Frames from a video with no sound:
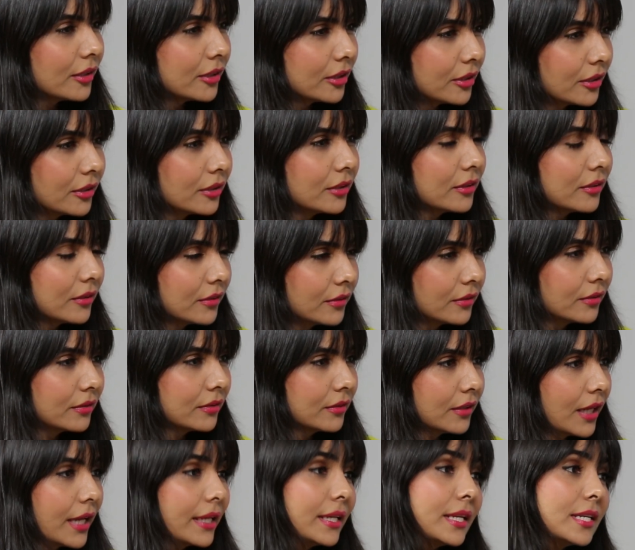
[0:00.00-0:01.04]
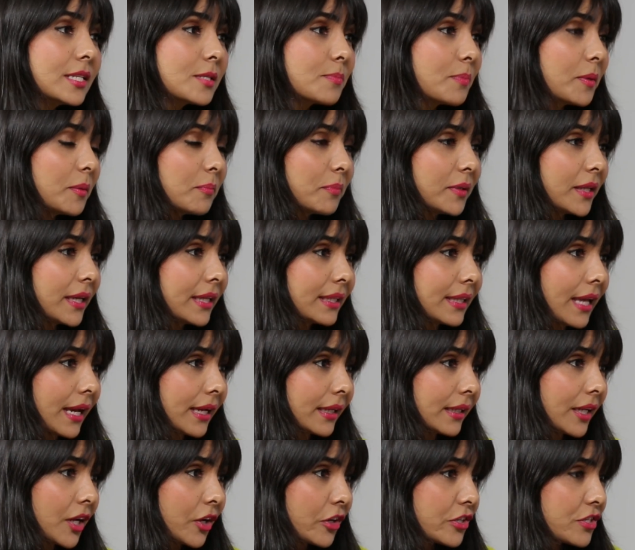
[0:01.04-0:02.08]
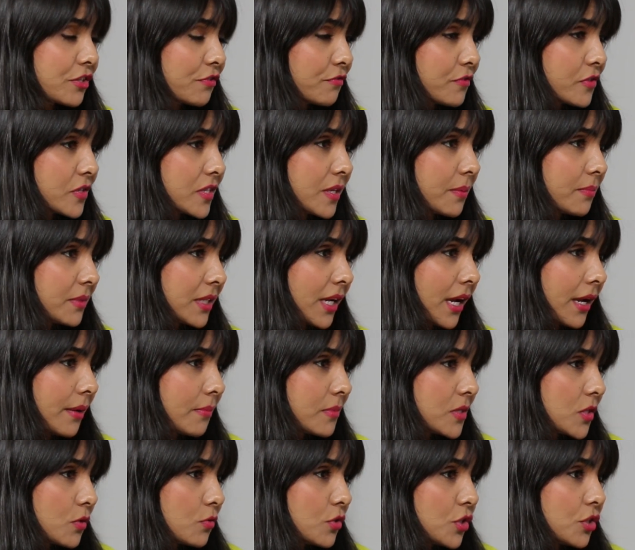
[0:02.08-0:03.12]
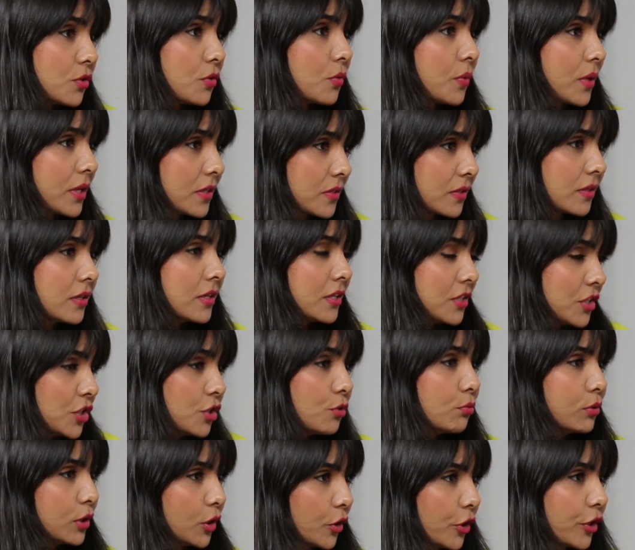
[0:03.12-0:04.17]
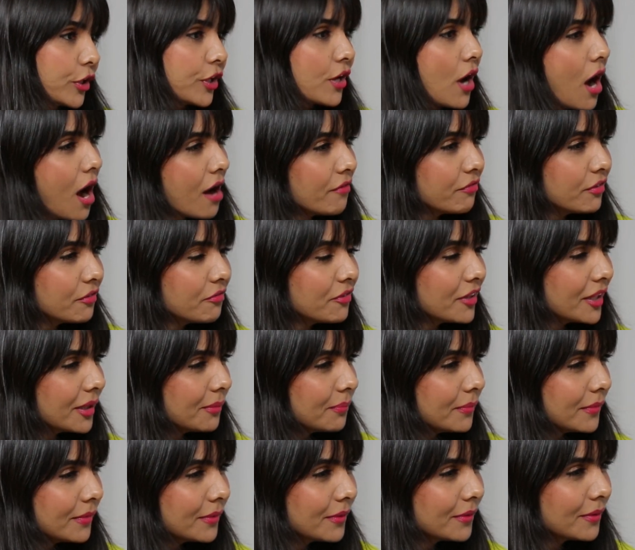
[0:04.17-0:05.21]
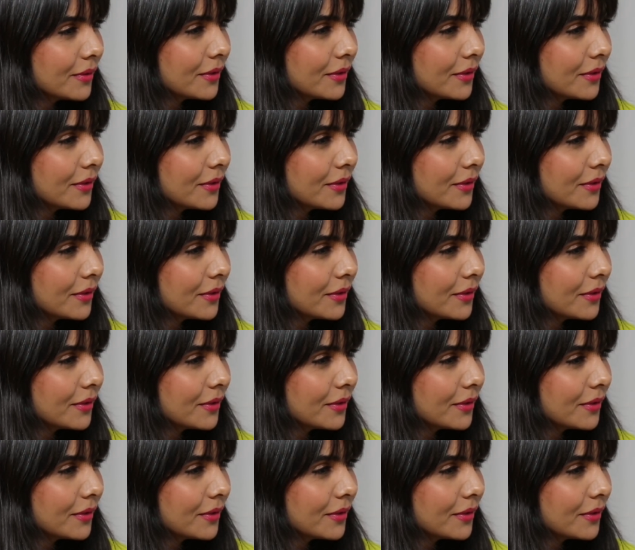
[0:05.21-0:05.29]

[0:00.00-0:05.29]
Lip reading: yeah. And he's been playing that character for some time. So do you learn off of him?